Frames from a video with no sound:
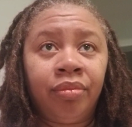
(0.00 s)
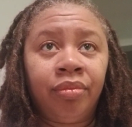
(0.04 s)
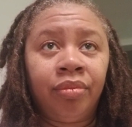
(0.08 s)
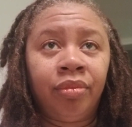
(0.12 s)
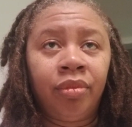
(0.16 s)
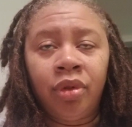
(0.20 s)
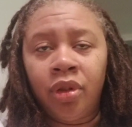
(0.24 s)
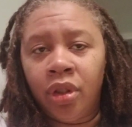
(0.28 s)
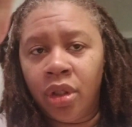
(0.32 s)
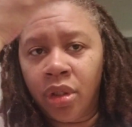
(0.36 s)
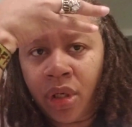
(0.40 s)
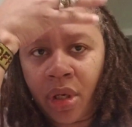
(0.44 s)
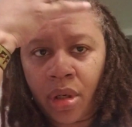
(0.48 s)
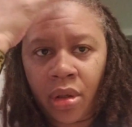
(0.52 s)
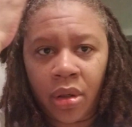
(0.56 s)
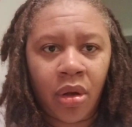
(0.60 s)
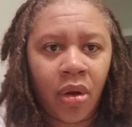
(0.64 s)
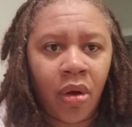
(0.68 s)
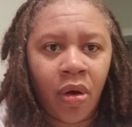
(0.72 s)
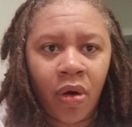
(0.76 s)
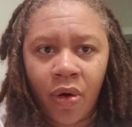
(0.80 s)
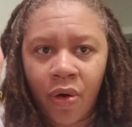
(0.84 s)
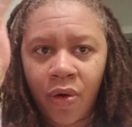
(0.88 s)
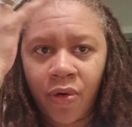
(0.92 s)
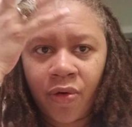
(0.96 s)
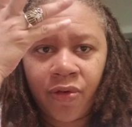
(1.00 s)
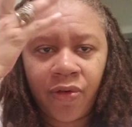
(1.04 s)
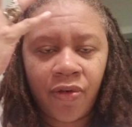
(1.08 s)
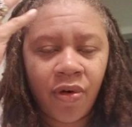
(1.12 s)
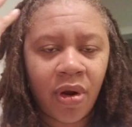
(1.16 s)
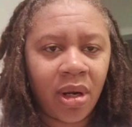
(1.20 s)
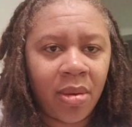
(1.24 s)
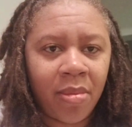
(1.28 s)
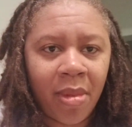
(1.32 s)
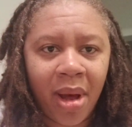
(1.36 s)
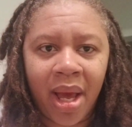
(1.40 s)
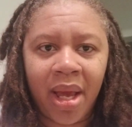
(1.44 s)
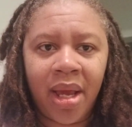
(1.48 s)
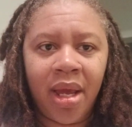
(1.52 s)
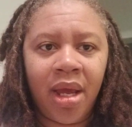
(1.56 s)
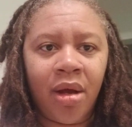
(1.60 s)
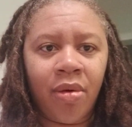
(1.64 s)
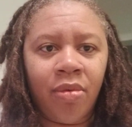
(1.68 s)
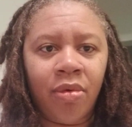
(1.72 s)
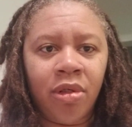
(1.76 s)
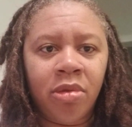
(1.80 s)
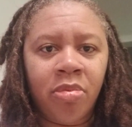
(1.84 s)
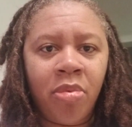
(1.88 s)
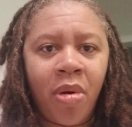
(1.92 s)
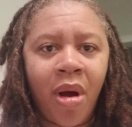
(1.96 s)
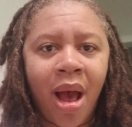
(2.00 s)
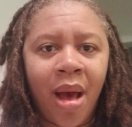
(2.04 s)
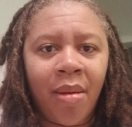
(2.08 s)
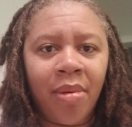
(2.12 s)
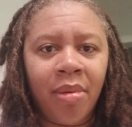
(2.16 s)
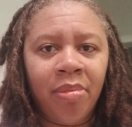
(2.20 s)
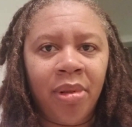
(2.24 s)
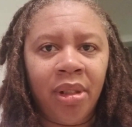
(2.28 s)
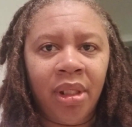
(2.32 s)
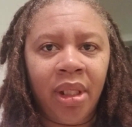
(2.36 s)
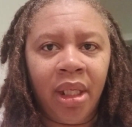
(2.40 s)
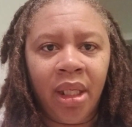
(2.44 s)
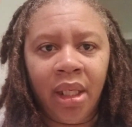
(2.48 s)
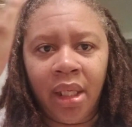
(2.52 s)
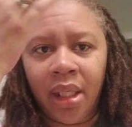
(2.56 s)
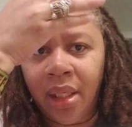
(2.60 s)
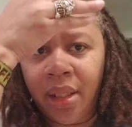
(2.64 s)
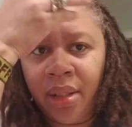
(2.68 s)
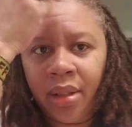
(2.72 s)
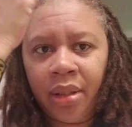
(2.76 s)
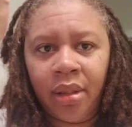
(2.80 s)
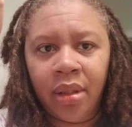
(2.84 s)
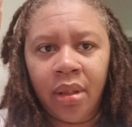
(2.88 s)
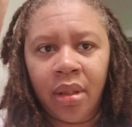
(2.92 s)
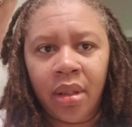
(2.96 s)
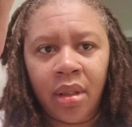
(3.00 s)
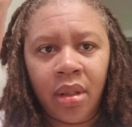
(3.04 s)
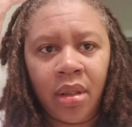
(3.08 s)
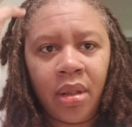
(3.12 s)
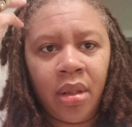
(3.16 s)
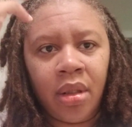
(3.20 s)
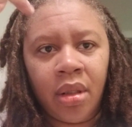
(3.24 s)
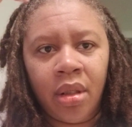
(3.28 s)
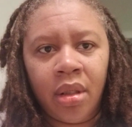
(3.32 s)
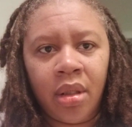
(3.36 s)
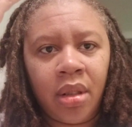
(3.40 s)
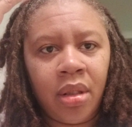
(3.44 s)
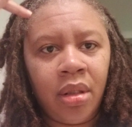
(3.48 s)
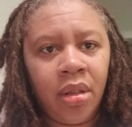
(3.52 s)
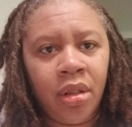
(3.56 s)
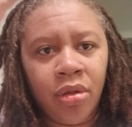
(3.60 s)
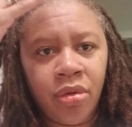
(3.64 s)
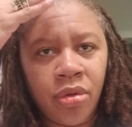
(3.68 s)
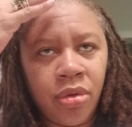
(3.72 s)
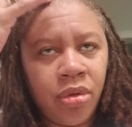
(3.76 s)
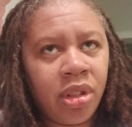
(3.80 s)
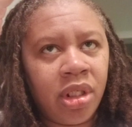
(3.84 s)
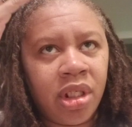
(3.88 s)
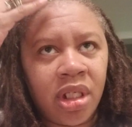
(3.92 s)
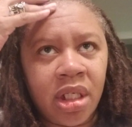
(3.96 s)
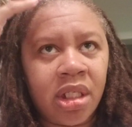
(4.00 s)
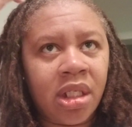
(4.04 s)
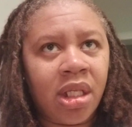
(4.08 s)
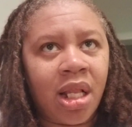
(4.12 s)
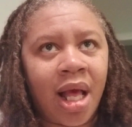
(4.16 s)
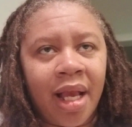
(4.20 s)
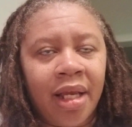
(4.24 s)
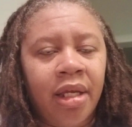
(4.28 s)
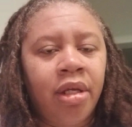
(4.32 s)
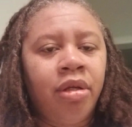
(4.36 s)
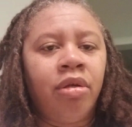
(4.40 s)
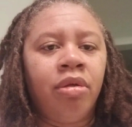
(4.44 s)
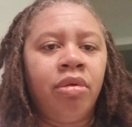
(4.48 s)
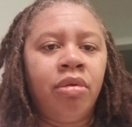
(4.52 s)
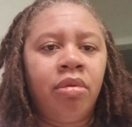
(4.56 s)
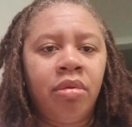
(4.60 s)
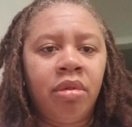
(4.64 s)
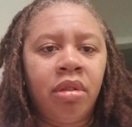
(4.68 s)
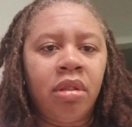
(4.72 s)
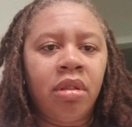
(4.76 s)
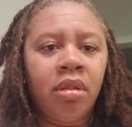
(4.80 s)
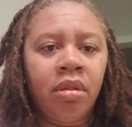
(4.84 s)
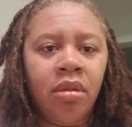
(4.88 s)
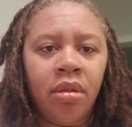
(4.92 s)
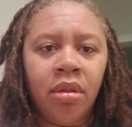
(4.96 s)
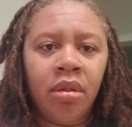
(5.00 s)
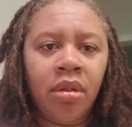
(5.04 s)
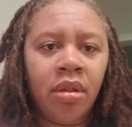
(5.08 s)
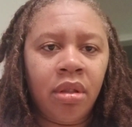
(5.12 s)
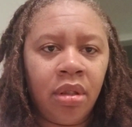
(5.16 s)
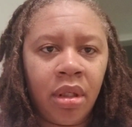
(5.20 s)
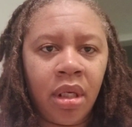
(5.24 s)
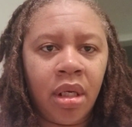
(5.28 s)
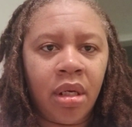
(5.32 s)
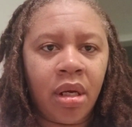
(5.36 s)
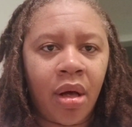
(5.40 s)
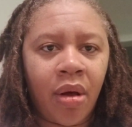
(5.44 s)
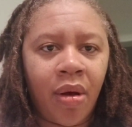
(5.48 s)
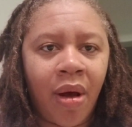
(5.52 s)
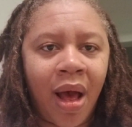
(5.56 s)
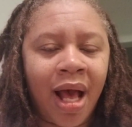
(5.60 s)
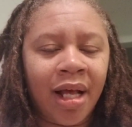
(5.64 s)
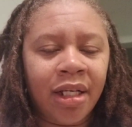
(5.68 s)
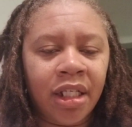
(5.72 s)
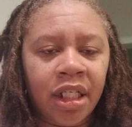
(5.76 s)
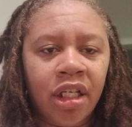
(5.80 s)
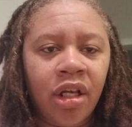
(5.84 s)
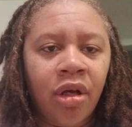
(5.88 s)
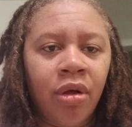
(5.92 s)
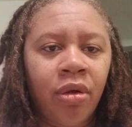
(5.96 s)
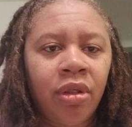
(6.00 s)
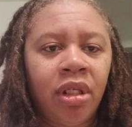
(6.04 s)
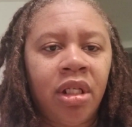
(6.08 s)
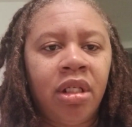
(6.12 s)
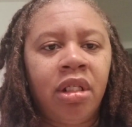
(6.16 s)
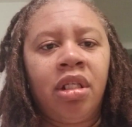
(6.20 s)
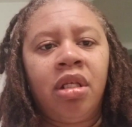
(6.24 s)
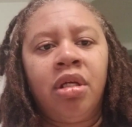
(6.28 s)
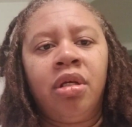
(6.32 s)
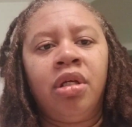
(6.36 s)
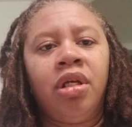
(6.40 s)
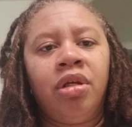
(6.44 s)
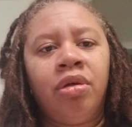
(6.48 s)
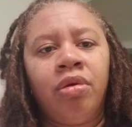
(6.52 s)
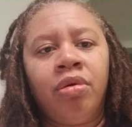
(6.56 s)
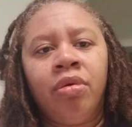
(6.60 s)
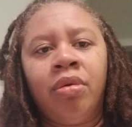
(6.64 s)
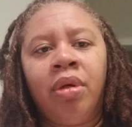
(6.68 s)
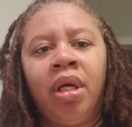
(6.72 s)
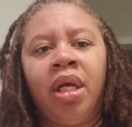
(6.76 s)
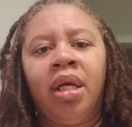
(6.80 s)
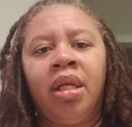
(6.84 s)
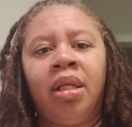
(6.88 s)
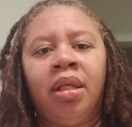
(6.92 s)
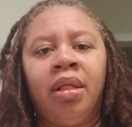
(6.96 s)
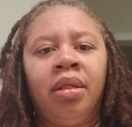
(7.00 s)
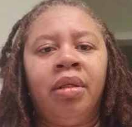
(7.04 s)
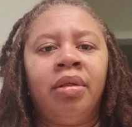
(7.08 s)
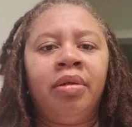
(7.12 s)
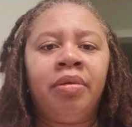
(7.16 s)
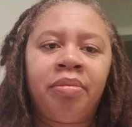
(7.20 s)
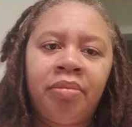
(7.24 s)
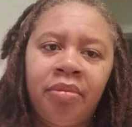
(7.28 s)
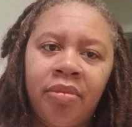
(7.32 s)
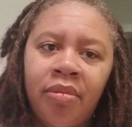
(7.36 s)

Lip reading: the whole front of my hair was probably loose, just like I showed it to you in